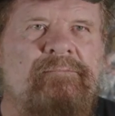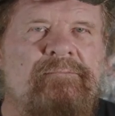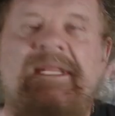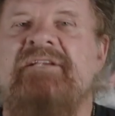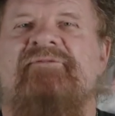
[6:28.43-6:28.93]

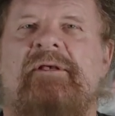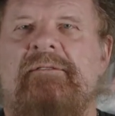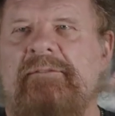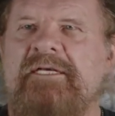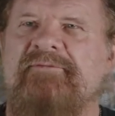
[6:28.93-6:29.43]
Nashville,
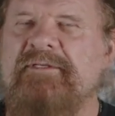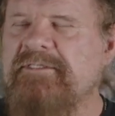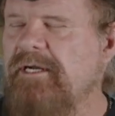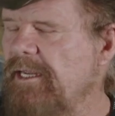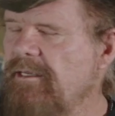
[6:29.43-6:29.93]

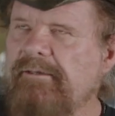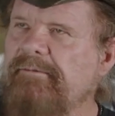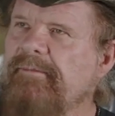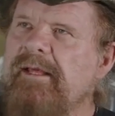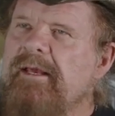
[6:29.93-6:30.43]
sorry.
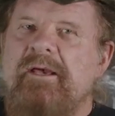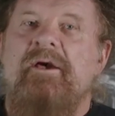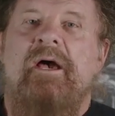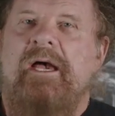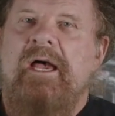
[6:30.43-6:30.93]

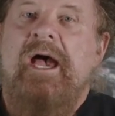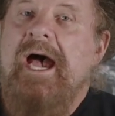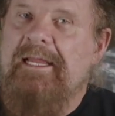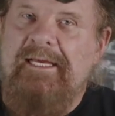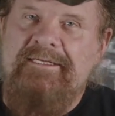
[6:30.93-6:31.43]

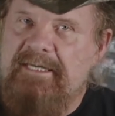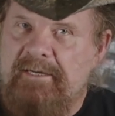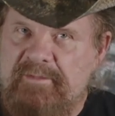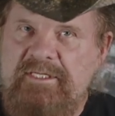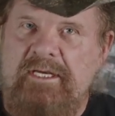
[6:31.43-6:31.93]
Like I said,
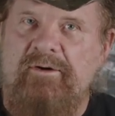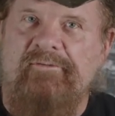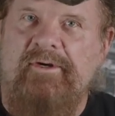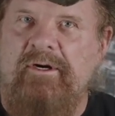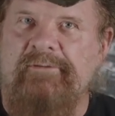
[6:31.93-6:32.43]
I'm just getting
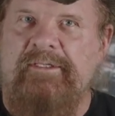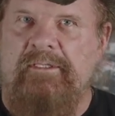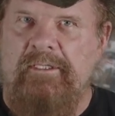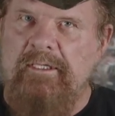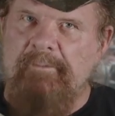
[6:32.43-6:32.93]
over COVID, a
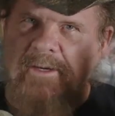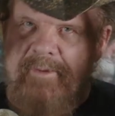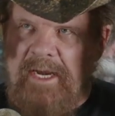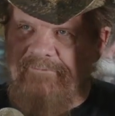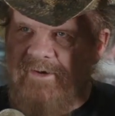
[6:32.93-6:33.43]
little bit of
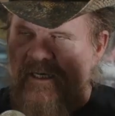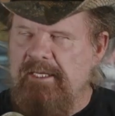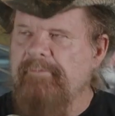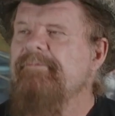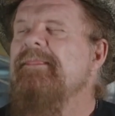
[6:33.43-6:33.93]
brain fog.